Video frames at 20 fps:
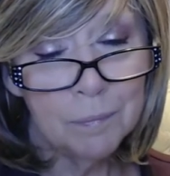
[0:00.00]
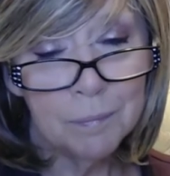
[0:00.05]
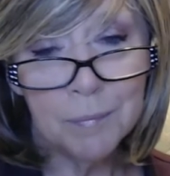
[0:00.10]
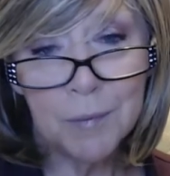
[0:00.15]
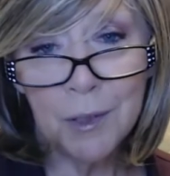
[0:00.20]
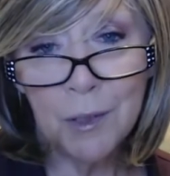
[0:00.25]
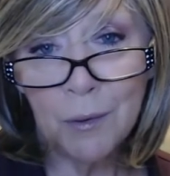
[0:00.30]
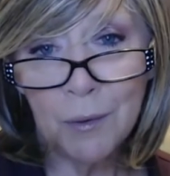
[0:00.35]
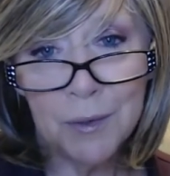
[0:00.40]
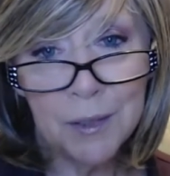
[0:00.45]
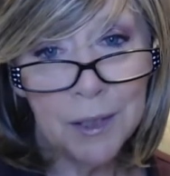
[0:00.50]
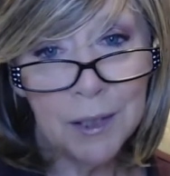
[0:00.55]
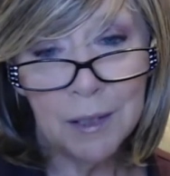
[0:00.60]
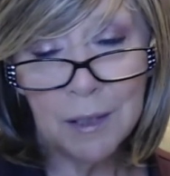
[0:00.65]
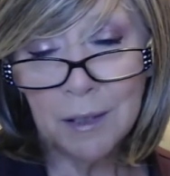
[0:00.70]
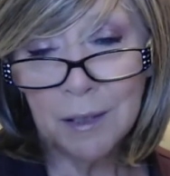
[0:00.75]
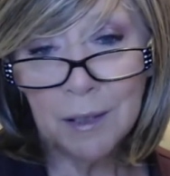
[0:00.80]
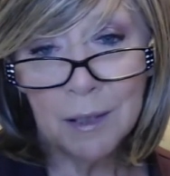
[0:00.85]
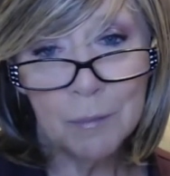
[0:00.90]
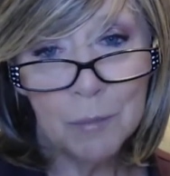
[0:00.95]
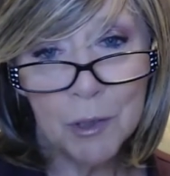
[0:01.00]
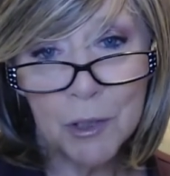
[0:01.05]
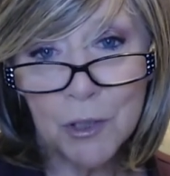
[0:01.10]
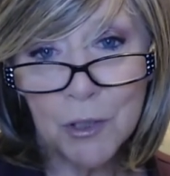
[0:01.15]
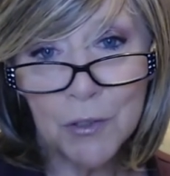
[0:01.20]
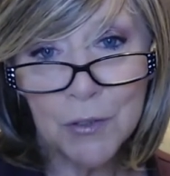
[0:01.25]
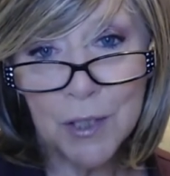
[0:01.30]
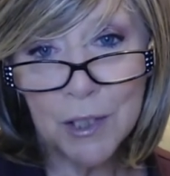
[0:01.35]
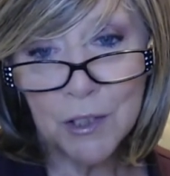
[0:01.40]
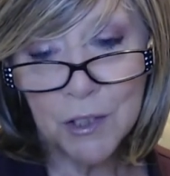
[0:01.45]
you know, in the
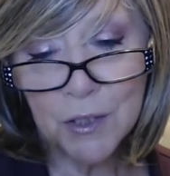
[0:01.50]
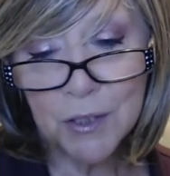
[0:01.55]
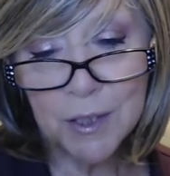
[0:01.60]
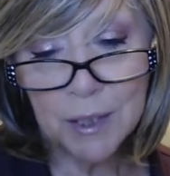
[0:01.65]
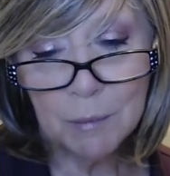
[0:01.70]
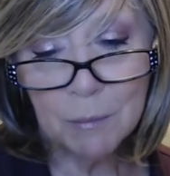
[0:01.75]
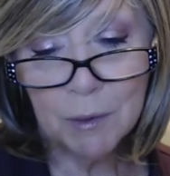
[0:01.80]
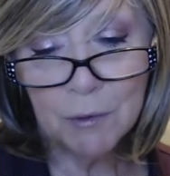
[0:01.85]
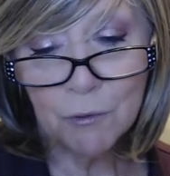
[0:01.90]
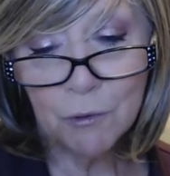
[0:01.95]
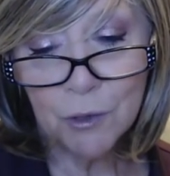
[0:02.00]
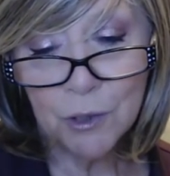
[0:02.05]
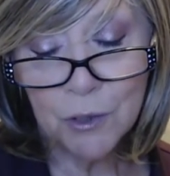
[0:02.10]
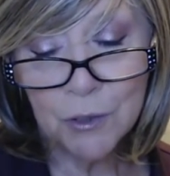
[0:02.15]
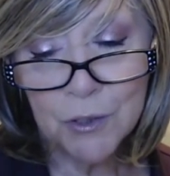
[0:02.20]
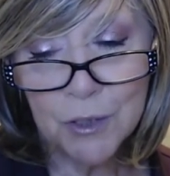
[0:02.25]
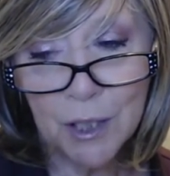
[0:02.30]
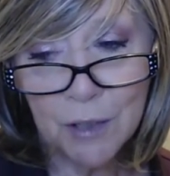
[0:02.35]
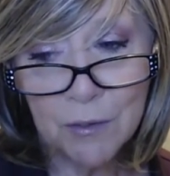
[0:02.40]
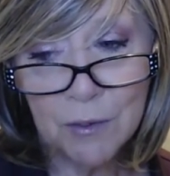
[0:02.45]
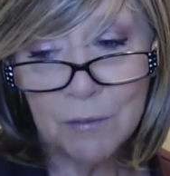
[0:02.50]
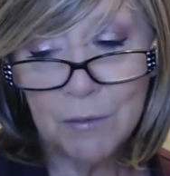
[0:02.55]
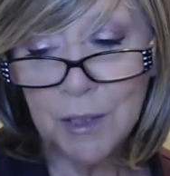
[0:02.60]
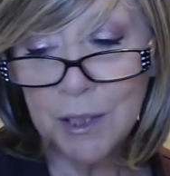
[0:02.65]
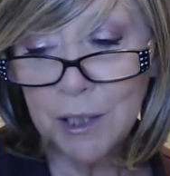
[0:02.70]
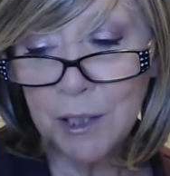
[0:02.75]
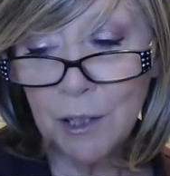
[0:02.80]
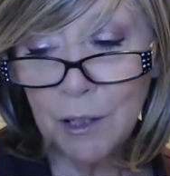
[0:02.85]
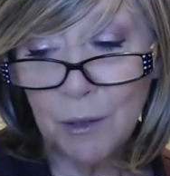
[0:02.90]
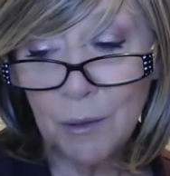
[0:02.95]
commercials that you see before you start the
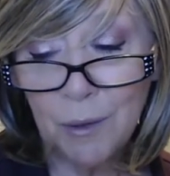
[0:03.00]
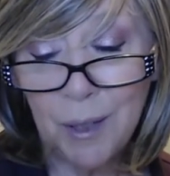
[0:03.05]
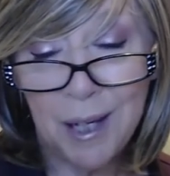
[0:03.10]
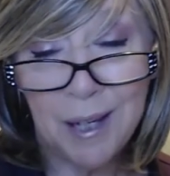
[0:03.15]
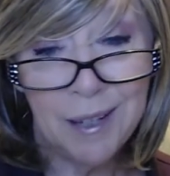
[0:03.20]
video,